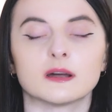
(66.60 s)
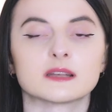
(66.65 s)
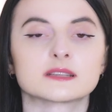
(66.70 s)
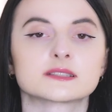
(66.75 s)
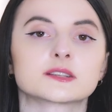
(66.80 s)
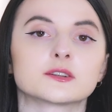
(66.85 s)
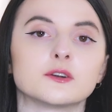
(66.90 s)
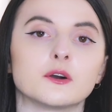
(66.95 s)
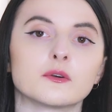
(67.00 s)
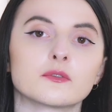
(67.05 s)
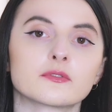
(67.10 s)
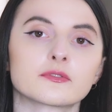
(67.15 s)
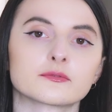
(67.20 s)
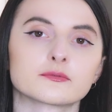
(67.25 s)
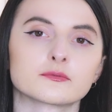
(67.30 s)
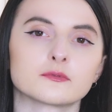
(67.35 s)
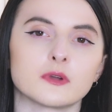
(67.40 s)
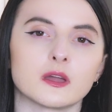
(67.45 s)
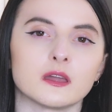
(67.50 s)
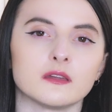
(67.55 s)
must go
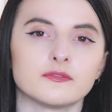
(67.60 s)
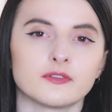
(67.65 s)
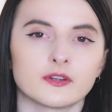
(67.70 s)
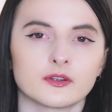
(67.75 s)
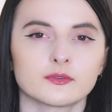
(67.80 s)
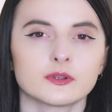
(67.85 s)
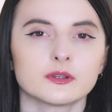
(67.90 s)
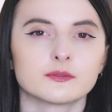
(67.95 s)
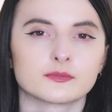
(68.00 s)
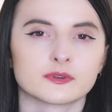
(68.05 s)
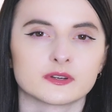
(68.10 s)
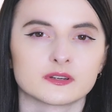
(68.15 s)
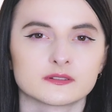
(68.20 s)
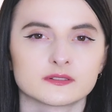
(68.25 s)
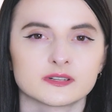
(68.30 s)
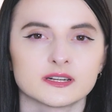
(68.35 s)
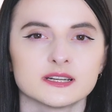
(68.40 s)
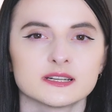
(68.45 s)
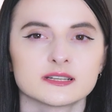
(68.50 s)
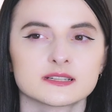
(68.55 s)
through a very
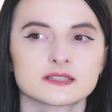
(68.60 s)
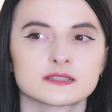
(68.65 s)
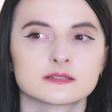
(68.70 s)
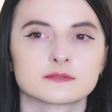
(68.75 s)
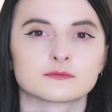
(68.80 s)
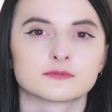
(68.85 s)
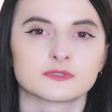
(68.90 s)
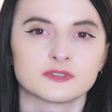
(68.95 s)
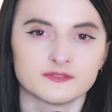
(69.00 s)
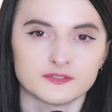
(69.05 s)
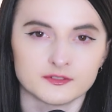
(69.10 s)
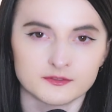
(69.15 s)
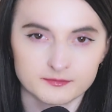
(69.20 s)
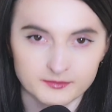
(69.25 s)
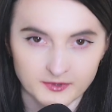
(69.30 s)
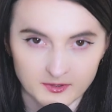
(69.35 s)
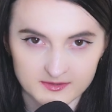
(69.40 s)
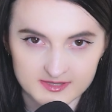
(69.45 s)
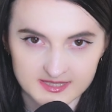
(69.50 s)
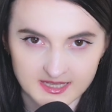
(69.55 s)
rigorous review
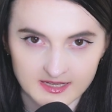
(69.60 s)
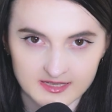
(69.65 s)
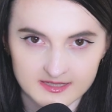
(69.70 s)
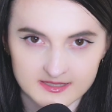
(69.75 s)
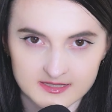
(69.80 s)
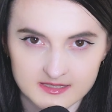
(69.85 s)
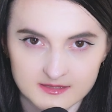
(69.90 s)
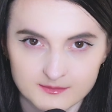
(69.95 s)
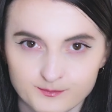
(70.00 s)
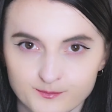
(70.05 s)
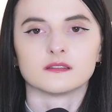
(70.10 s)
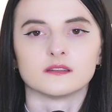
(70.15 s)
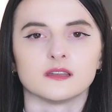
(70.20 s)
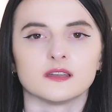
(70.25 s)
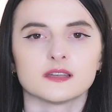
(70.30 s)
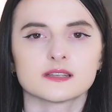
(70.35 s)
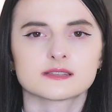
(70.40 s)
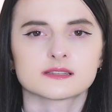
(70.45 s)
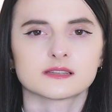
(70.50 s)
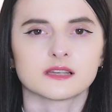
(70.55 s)
process.
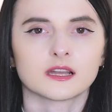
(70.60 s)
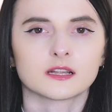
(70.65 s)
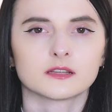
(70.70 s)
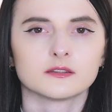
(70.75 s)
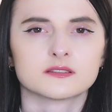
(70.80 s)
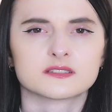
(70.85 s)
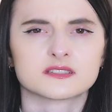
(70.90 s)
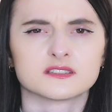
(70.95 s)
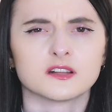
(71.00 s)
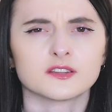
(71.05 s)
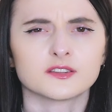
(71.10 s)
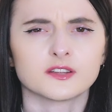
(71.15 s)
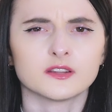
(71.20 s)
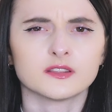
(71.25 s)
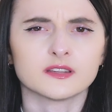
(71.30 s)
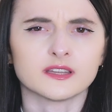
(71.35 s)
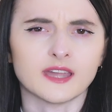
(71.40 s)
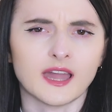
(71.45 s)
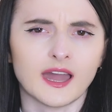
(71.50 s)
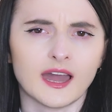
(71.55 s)
This includes not
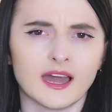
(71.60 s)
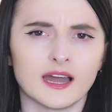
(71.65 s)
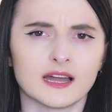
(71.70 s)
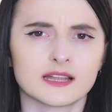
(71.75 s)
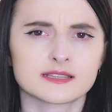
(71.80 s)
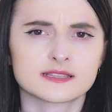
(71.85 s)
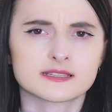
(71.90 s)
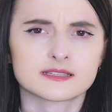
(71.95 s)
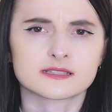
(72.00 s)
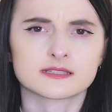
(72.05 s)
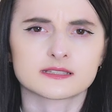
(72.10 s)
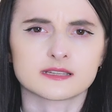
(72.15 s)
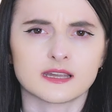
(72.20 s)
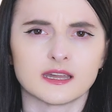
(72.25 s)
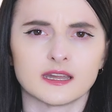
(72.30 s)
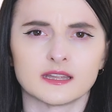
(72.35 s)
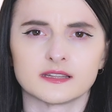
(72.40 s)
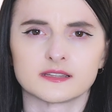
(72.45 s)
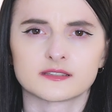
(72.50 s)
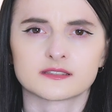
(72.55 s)
only ads
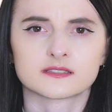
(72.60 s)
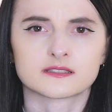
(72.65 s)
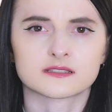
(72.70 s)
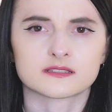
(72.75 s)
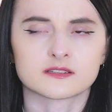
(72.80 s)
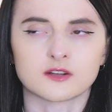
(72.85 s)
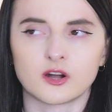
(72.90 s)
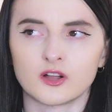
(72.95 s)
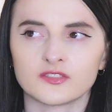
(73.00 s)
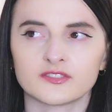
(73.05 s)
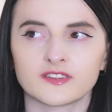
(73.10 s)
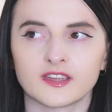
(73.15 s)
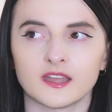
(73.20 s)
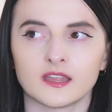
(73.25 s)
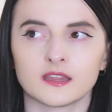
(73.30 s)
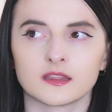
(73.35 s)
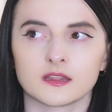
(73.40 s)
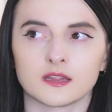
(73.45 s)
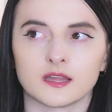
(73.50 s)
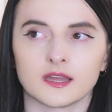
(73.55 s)
and it its
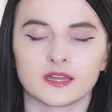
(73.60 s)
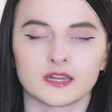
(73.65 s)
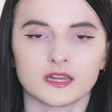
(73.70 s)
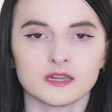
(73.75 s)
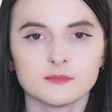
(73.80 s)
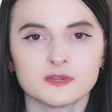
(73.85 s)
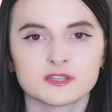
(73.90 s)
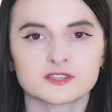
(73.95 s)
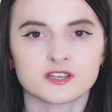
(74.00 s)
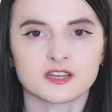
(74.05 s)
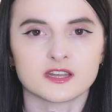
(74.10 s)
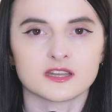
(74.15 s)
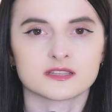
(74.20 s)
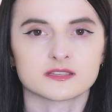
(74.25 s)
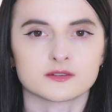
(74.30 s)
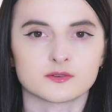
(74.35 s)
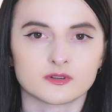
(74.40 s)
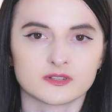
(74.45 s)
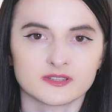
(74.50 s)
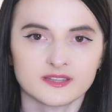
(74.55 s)
content like
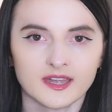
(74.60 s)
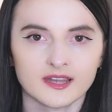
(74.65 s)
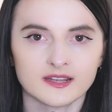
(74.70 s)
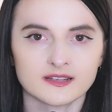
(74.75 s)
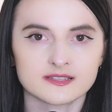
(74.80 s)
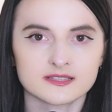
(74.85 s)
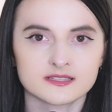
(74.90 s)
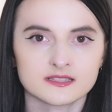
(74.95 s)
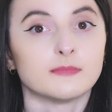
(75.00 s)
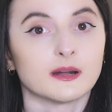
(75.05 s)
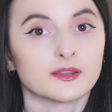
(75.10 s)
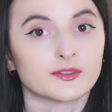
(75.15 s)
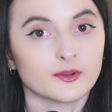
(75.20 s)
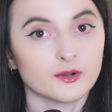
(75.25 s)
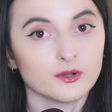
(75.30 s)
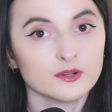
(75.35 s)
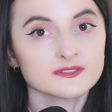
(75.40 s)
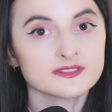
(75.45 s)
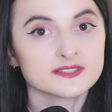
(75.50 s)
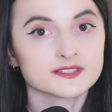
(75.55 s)
images or text, but
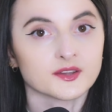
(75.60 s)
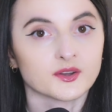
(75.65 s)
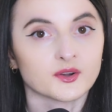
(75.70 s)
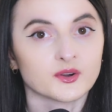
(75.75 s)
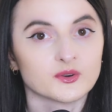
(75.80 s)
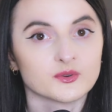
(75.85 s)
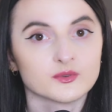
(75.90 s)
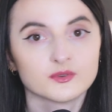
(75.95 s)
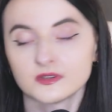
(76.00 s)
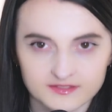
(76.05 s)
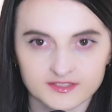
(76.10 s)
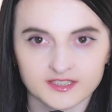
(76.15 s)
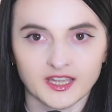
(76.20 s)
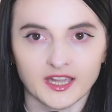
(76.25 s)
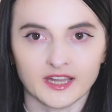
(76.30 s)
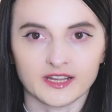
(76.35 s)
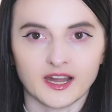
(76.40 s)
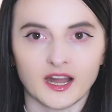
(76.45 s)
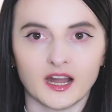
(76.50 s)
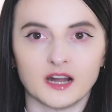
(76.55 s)
also the
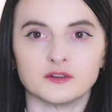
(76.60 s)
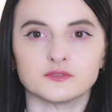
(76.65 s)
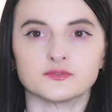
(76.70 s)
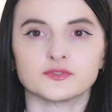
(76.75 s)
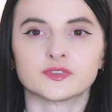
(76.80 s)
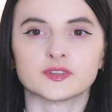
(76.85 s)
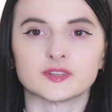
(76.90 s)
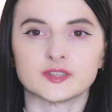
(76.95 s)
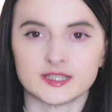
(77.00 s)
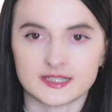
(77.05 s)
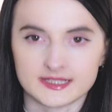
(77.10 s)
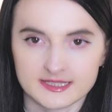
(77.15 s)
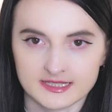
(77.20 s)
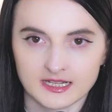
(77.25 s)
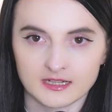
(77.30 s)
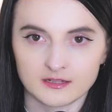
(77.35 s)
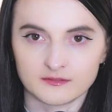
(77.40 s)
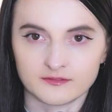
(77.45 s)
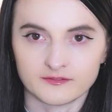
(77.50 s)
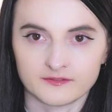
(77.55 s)
account
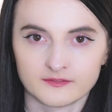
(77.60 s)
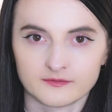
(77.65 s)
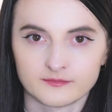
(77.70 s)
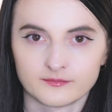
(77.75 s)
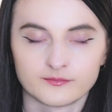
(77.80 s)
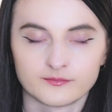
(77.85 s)
itself.